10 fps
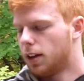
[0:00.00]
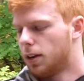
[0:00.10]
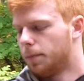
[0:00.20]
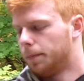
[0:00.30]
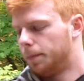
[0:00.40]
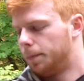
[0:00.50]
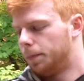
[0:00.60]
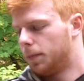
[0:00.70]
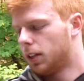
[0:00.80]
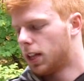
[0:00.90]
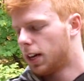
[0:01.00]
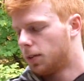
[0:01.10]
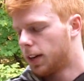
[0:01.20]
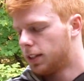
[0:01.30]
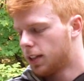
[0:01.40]
A lot
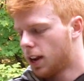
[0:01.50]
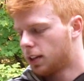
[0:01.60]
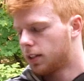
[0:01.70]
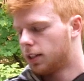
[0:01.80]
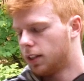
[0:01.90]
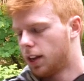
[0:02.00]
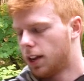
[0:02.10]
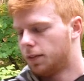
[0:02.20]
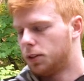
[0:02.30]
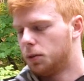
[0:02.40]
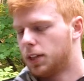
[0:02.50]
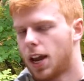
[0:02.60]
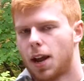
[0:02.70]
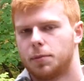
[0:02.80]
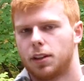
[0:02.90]
of crane stocks, they have two
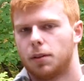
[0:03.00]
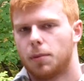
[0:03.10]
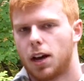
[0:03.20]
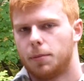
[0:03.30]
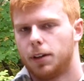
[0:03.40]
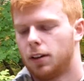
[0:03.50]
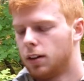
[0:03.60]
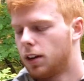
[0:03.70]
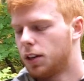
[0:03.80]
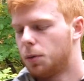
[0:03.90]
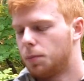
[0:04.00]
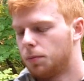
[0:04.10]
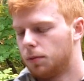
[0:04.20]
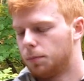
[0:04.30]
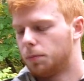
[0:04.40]
tabs on the bottom here, and you
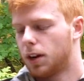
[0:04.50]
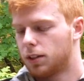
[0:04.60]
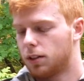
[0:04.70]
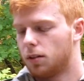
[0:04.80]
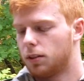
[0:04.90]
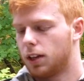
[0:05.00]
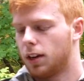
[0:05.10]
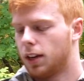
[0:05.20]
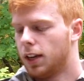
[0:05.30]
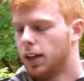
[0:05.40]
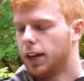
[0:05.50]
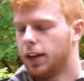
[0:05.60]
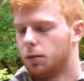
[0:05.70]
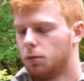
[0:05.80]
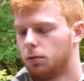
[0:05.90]
press those in,
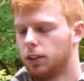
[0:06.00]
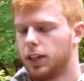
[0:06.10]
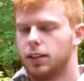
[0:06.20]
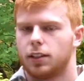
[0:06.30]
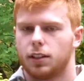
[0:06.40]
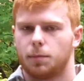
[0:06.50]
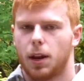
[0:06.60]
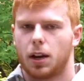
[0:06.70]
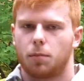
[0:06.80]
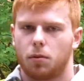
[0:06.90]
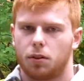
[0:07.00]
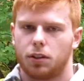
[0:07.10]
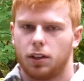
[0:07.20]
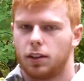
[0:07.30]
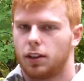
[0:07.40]
and it will release this back
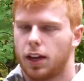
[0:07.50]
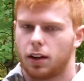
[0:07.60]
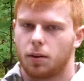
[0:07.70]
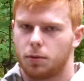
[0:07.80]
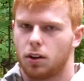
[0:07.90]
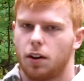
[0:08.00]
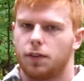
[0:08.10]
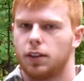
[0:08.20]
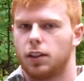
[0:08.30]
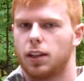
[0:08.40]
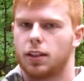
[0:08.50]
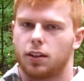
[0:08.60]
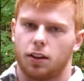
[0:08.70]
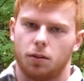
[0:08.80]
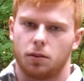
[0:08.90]
portion. That comes off, and then
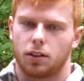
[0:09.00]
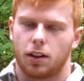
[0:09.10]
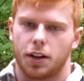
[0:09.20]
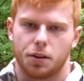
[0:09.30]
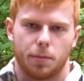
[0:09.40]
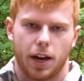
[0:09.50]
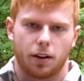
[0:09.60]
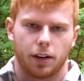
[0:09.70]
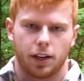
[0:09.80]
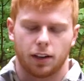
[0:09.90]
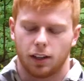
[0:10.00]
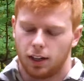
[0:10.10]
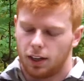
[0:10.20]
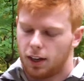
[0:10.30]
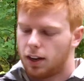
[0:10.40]
that's how you would slide your battery
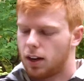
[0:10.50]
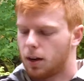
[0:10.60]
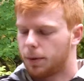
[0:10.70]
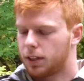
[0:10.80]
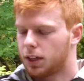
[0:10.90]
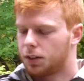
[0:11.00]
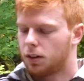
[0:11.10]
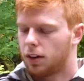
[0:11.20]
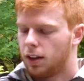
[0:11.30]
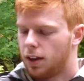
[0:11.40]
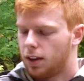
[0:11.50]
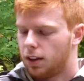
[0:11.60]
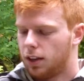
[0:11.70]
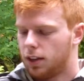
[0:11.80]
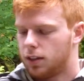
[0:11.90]
in, etc.
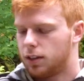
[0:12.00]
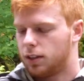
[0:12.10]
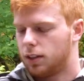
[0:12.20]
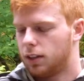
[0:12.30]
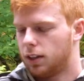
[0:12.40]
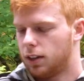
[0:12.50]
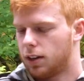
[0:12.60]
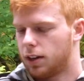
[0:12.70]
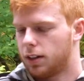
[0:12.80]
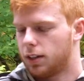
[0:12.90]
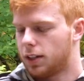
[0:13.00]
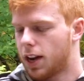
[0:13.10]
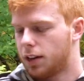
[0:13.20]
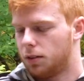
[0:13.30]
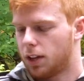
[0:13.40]
This does
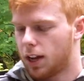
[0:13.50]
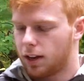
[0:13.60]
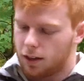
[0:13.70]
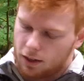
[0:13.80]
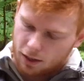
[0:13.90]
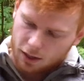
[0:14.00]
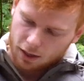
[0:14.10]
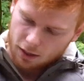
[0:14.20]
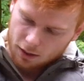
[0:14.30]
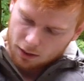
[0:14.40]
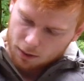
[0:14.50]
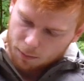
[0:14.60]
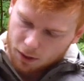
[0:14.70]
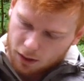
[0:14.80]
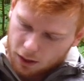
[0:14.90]
not do that. It is
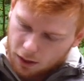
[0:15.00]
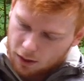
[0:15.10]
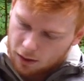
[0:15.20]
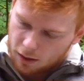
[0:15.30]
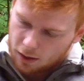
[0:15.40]
completely...